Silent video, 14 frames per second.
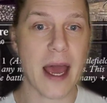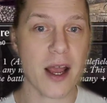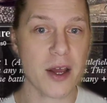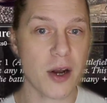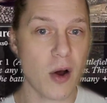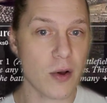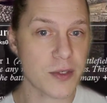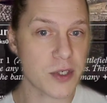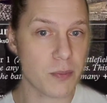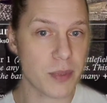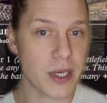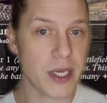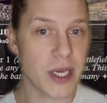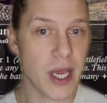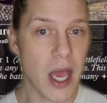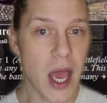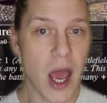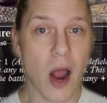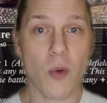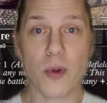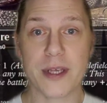that could also be
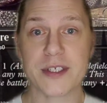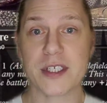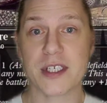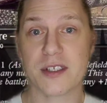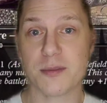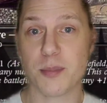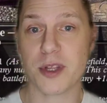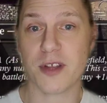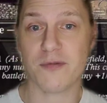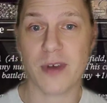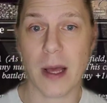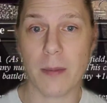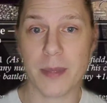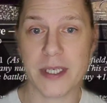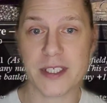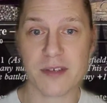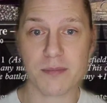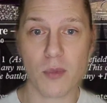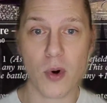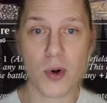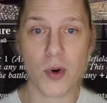a reason to put the Fellbeast of
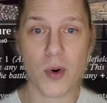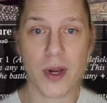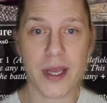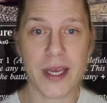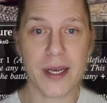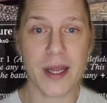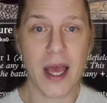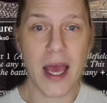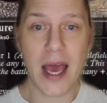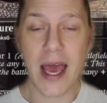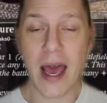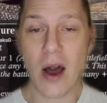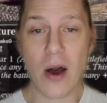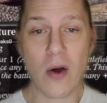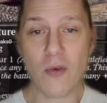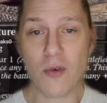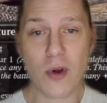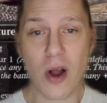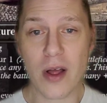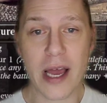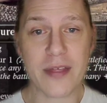Mordor in.
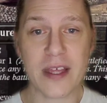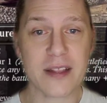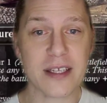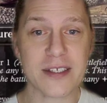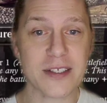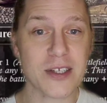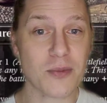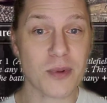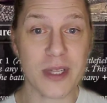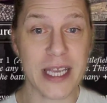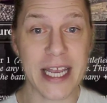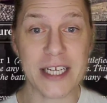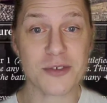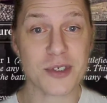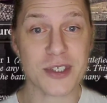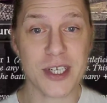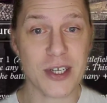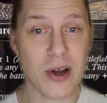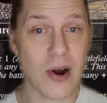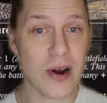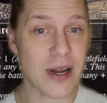Overall, I think this is a really interesting
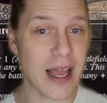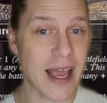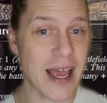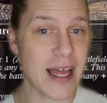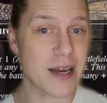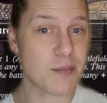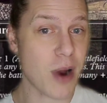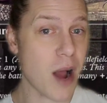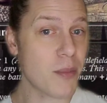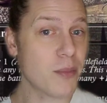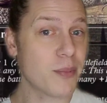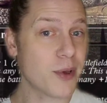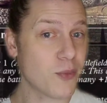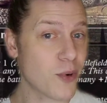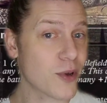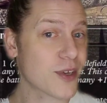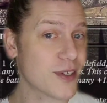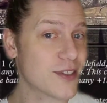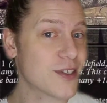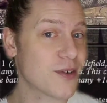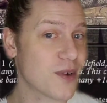card and probably worth
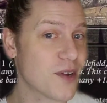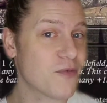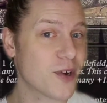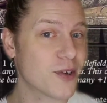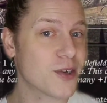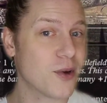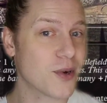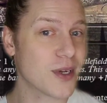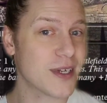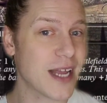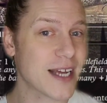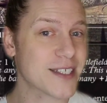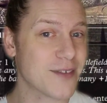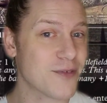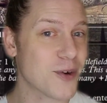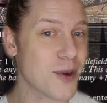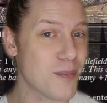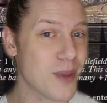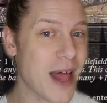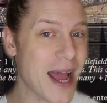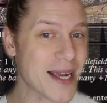considering for your token decks if you're in
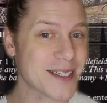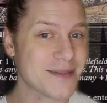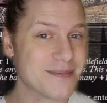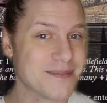black.